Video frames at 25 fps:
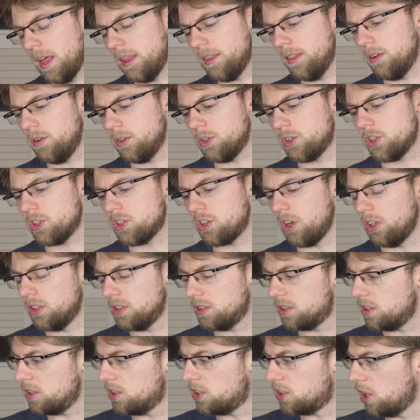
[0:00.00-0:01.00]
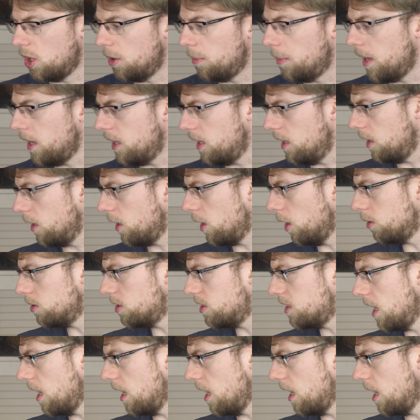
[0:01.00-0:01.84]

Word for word: And there are just honestly so many, it goes